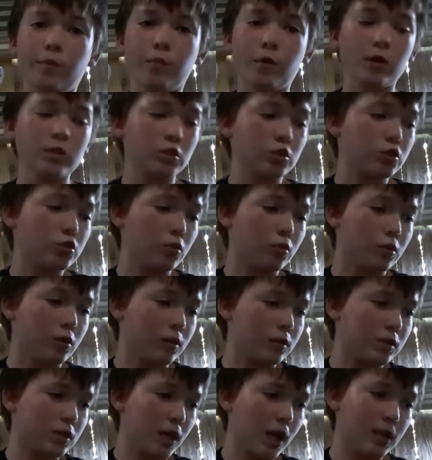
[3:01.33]
you brush a shoulder,
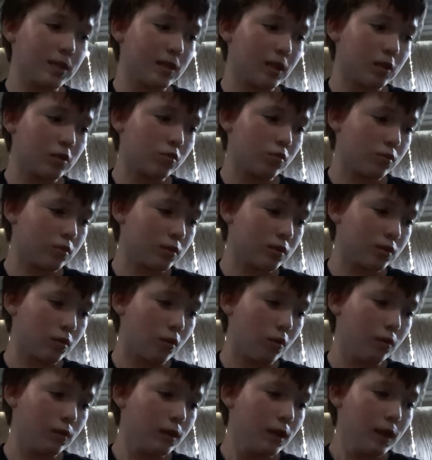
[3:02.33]
it's not sexual
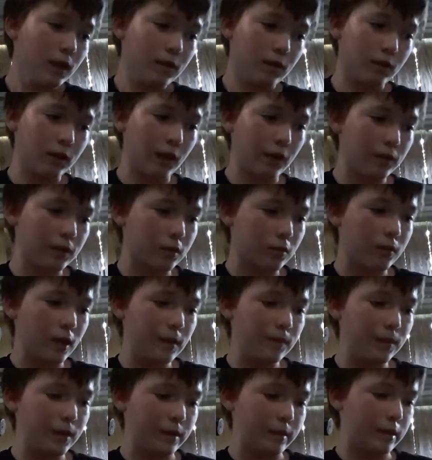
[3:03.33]
assault. They go, you're
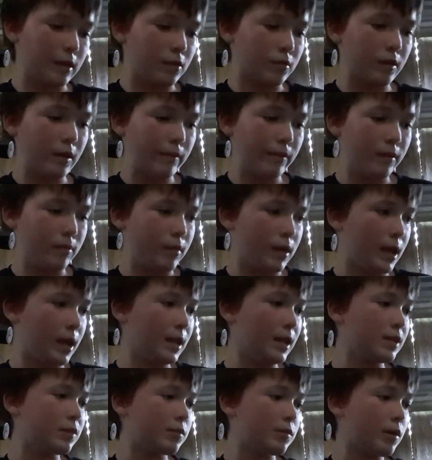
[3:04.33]
raping, you're raping me,
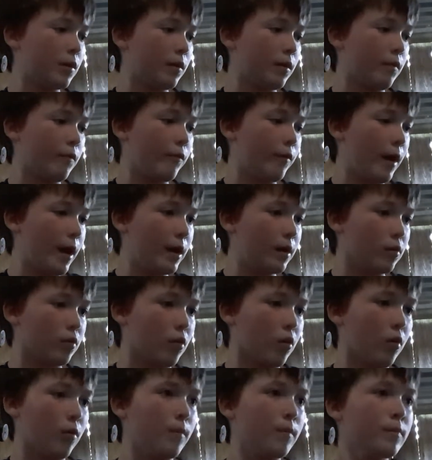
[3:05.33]
and this is going
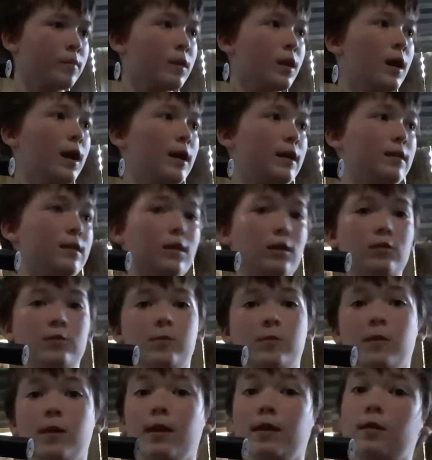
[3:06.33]
viral. And
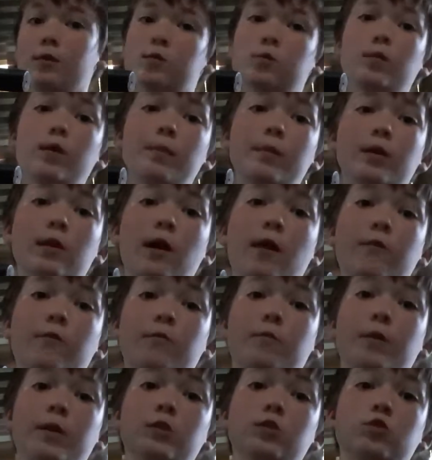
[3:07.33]
there's, and there's women
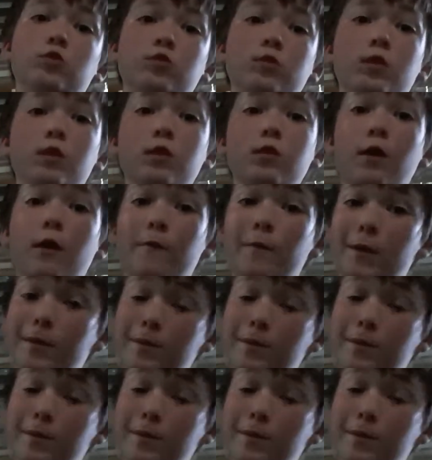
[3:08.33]
have been, who have